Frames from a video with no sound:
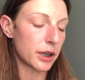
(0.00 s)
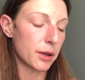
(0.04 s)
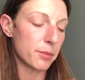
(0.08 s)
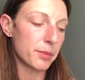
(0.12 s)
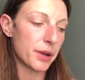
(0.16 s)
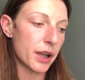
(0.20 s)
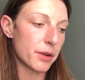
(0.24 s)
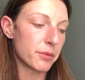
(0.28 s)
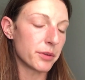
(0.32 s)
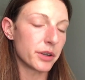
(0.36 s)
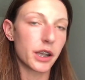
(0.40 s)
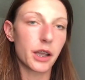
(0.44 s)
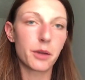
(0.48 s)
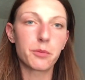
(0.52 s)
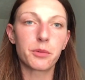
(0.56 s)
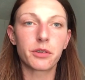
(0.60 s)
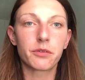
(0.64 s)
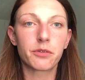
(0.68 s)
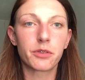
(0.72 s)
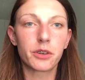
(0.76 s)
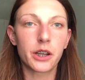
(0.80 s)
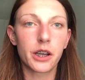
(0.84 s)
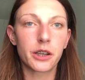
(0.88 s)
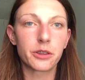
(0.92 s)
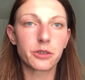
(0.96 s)
like a buy one, get
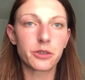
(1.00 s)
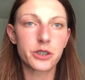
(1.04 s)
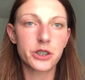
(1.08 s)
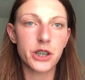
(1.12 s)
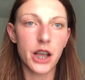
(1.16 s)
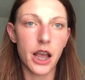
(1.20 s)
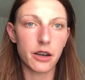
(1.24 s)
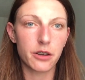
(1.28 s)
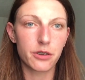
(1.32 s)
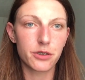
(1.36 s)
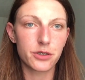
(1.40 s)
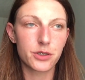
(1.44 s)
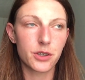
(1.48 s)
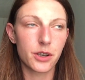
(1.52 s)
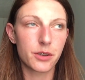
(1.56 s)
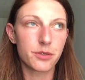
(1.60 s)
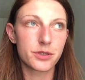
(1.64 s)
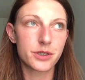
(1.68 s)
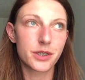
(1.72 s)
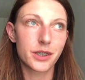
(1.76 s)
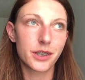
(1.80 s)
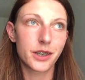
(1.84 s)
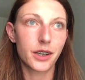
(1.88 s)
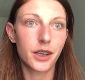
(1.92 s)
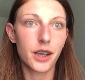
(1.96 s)
one free on their shadows. So I
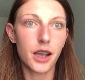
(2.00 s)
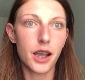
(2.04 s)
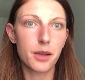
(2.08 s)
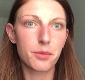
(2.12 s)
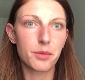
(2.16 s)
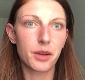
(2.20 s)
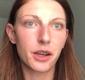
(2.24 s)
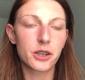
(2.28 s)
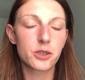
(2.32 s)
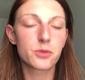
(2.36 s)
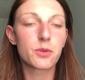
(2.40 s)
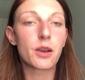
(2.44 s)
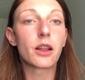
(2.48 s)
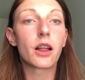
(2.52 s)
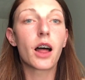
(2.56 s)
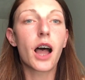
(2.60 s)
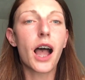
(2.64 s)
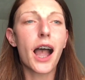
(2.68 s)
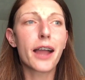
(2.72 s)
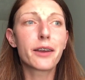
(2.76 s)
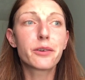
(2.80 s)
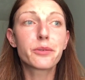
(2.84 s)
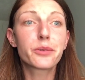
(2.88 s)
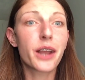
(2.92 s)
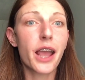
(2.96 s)
was like, I might as well.
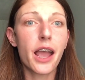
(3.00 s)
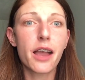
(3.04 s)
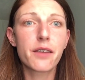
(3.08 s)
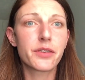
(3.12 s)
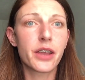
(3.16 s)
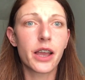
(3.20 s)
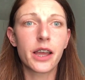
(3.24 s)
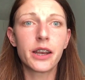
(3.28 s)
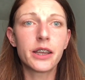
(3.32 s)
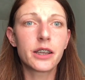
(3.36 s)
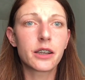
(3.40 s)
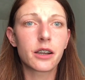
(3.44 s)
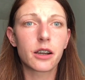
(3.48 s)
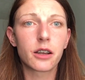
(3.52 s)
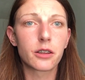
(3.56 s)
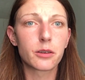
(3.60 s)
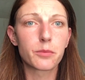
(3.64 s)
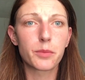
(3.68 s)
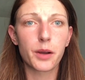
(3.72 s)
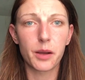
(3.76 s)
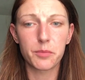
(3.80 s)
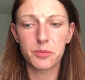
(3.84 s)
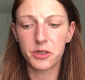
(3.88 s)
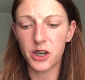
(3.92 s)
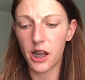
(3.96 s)
I don't have any
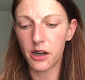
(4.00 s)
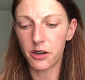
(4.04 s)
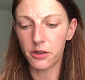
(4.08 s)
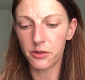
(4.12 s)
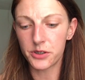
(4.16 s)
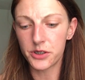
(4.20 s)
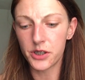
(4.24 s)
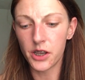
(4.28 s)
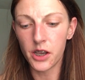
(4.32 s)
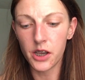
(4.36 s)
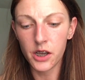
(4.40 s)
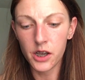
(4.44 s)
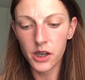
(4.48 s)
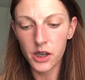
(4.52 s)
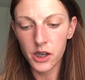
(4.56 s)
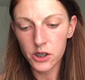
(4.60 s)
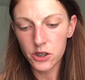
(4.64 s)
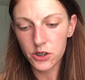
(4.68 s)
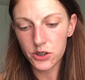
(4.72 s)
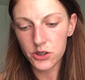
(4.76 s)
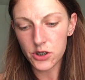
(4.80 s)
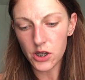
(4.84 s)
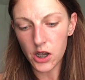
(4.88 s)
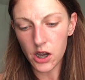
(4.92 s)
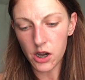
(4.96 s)
Colourpop shadows.
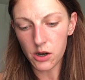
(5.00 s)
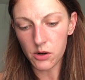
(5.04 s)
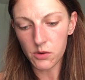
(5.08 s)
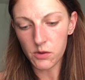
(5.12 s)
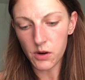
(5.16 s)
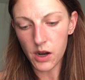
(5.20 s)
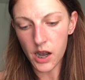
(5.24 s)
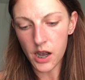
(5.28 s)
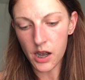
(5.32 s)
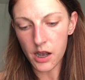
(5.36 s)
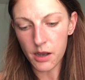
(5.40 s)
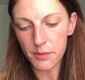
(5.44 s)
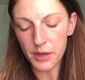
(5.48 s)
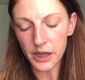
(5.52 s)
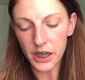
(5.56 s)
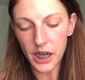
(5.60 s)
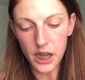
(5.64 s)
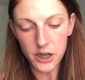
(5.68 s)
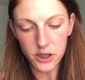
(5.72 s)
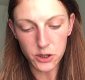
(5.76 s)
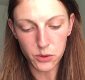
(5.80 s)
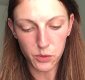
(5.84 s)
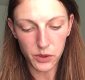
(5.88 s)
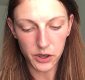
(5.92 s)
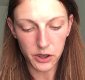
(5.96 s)
So I
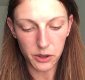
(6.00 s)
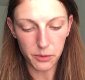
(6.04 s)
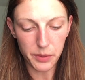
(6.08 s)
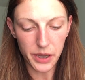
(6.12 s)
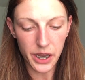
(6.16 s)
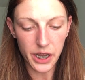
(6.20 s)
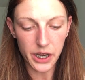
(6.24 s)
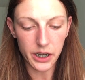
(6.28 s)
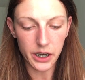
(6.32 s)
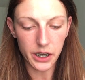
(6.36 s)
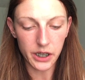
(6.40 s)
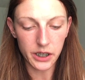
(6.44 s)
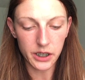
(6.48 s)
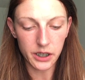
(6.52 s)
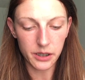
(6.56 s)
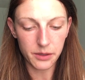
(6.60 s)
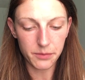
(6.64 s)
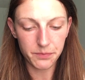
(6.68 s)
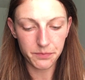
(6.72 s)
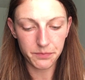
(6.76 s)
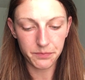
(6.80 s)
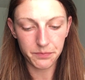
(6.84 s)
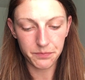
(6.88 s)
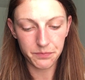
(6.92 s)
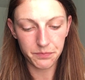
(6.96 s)
got Twitter Pated,
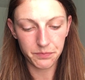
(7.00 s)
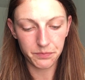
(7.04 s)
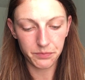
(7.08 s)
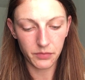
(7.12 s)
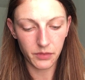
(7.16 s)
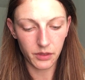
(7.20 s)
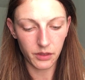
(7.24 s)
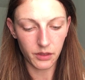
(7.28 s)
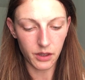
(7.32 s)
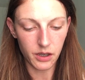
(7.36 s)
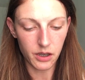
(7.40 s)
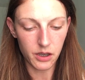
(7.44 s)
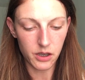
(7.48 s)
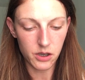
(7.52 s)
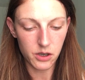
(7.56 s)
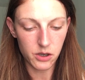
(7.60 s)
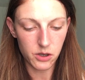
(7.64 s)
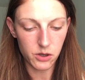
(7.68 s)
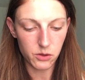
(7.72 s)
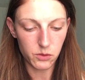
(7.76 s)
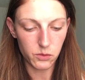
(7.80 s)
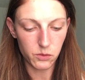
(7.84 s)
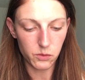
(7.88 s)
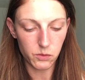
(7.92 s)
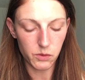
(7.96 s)

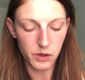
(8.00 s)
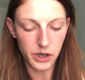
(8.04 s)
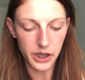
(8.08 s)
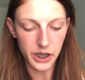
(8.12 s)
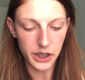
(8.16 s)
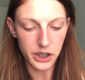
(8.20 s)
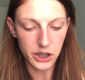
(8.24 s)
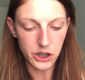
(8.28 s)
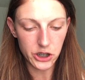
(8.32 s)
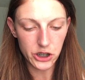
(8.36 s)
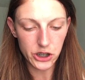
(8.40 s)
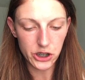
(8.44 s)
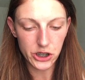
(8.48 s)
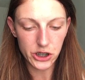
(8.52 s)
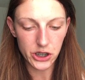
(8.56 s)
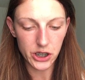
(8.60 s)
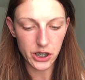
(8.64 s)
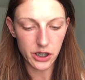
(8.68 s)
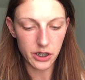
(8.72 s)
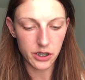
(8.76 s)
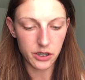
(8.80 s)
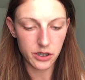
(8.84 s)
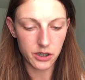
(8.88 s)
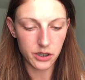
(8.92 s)
which